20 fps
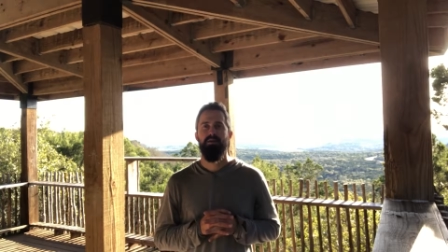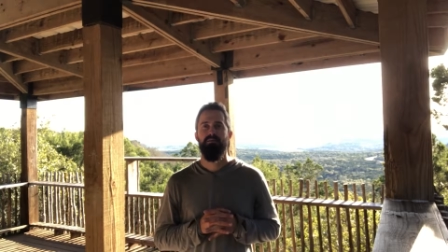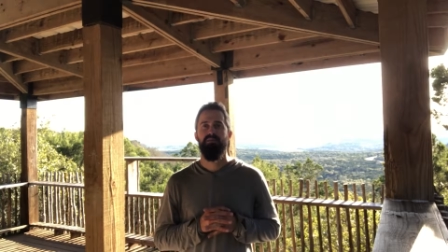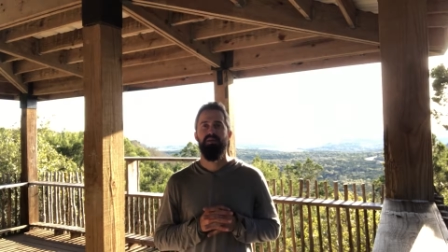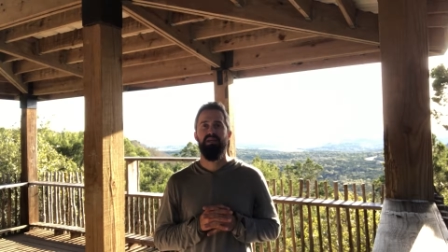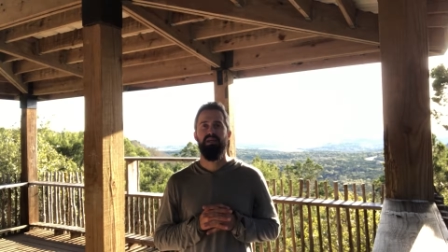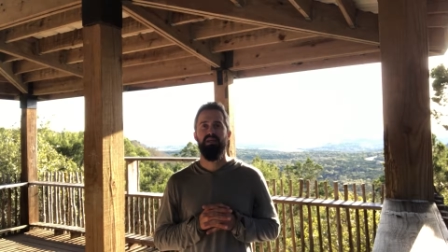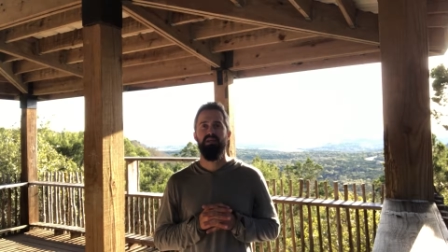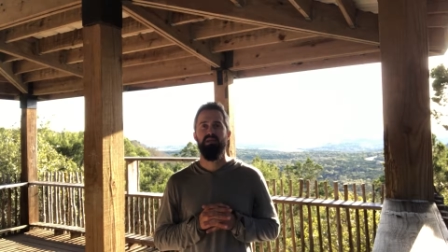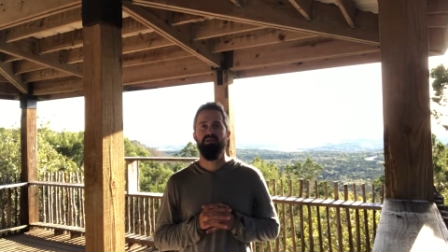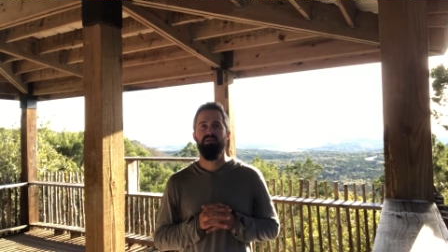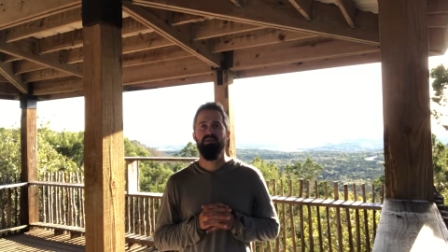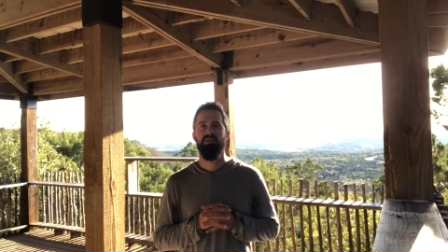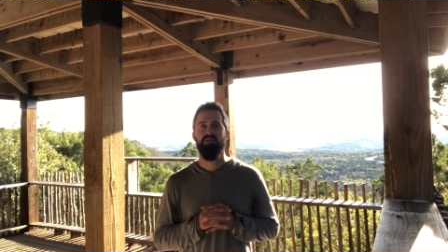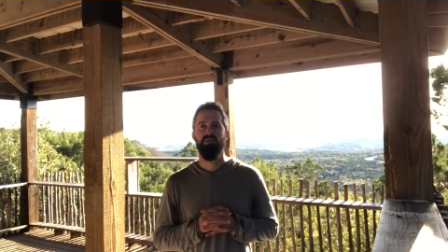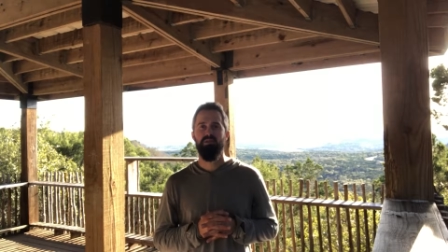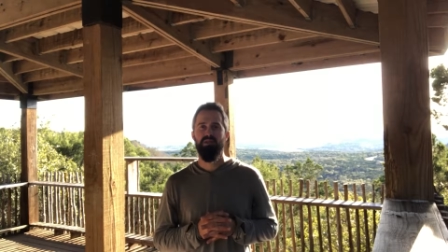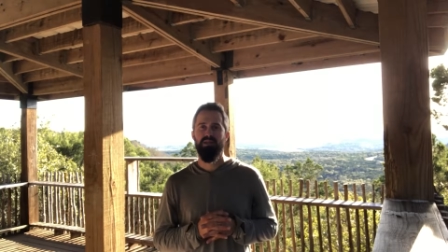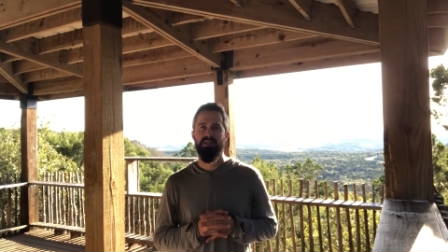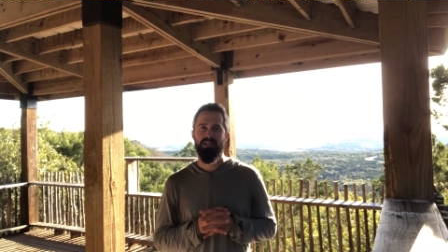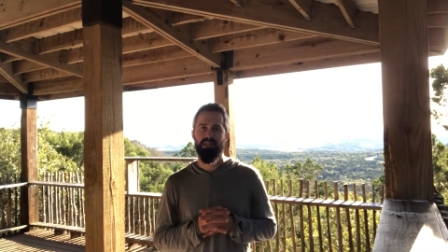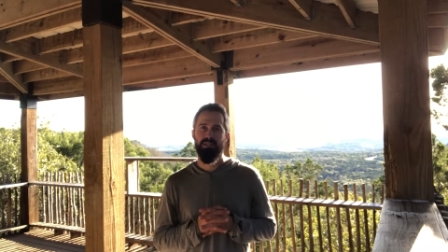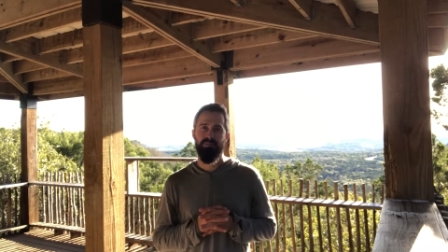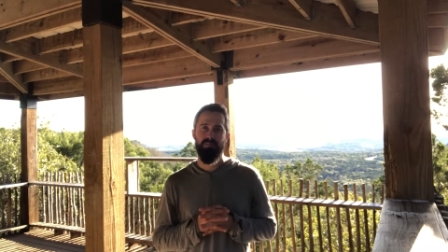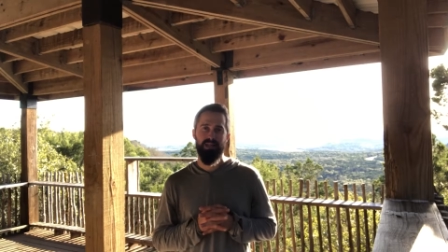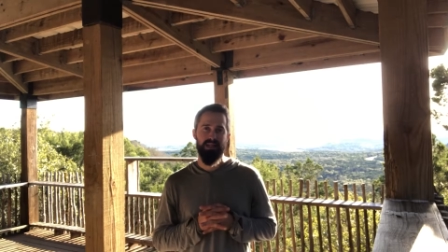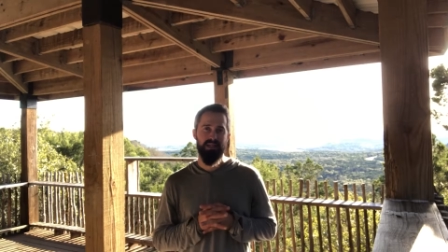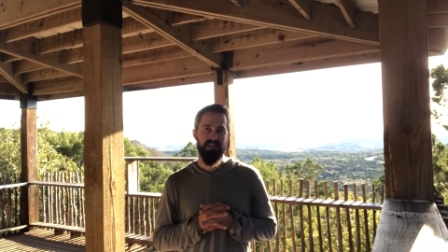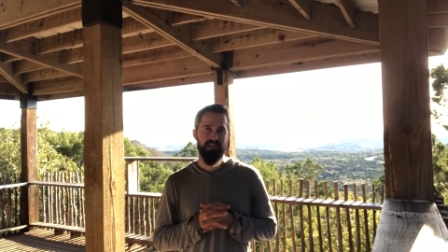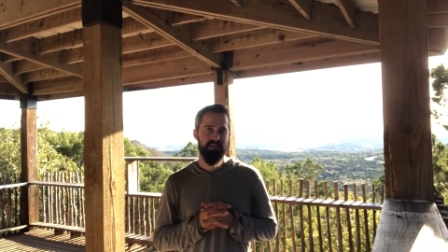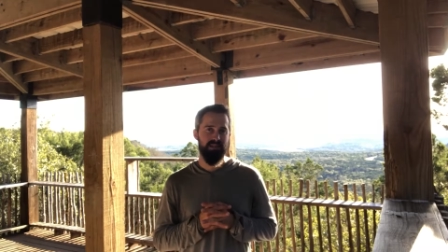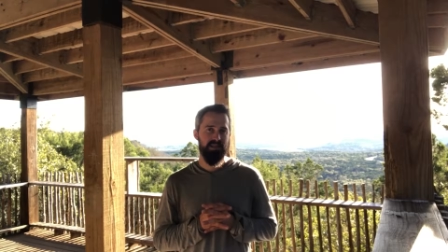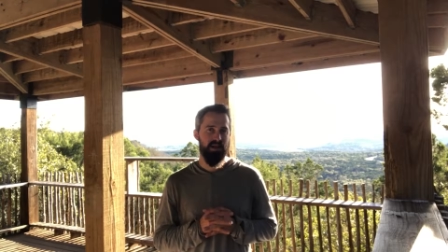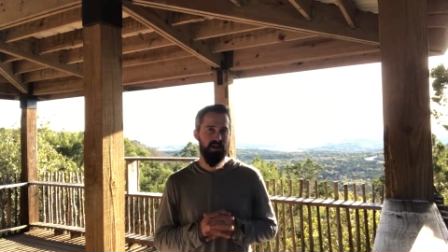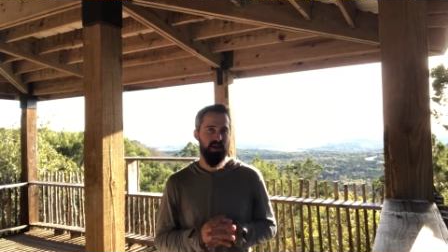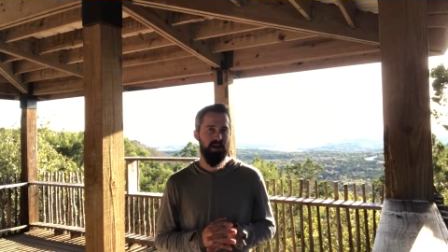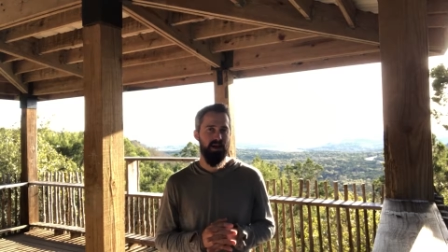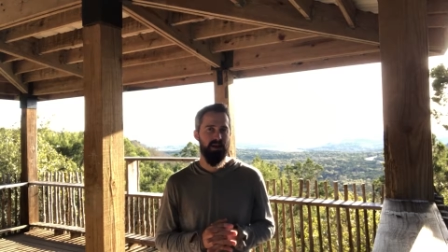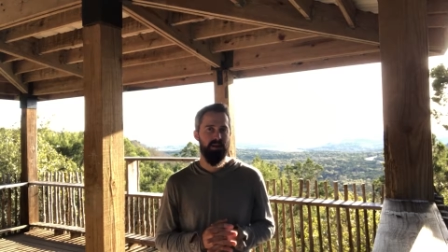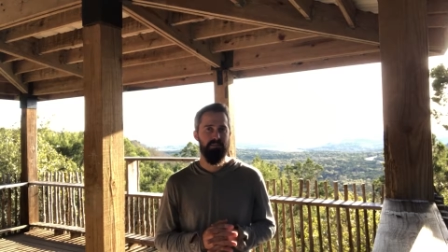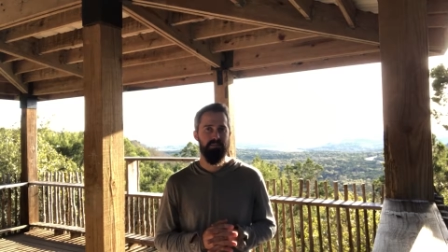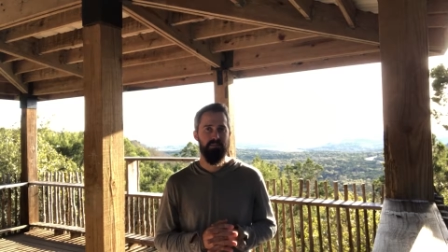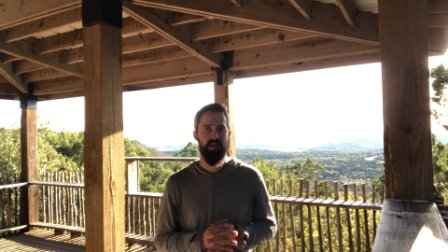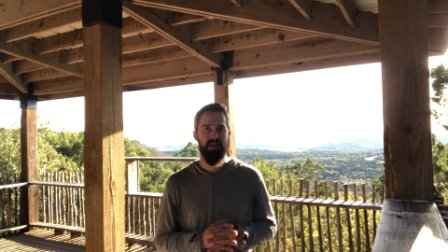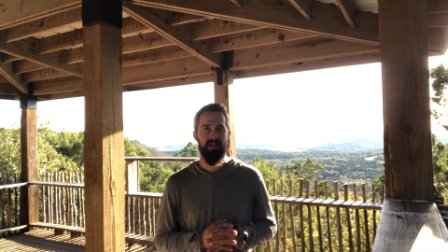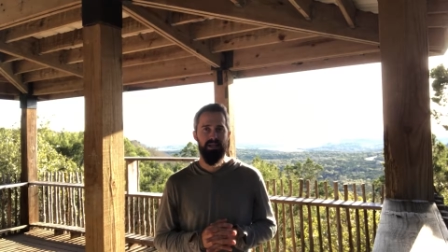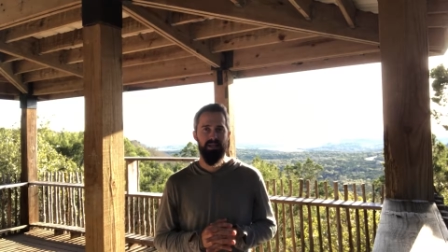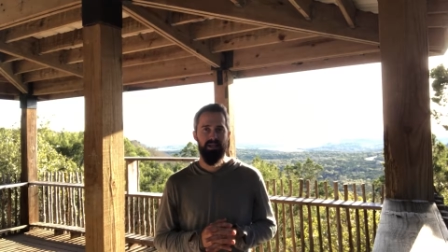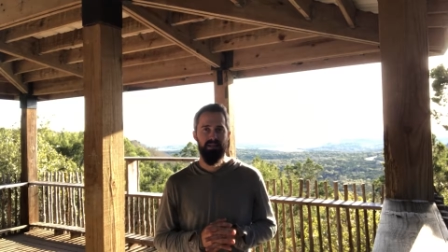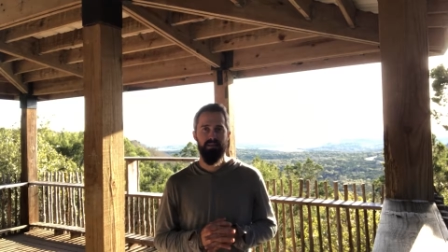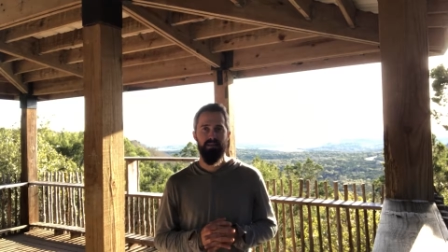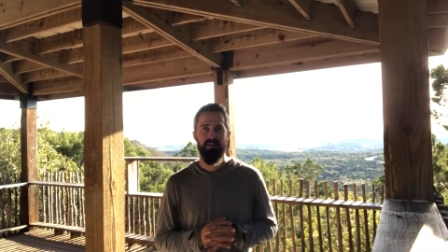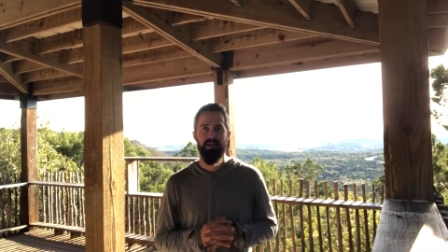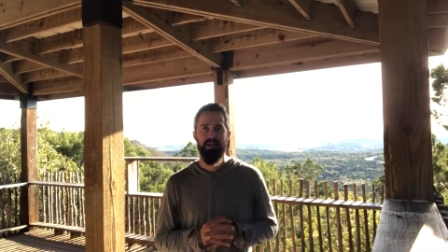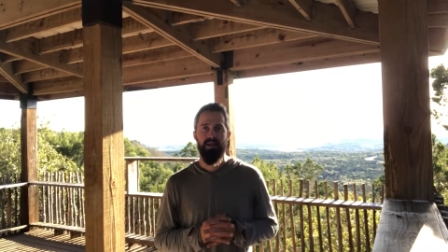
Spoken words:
because you can spend a ton of money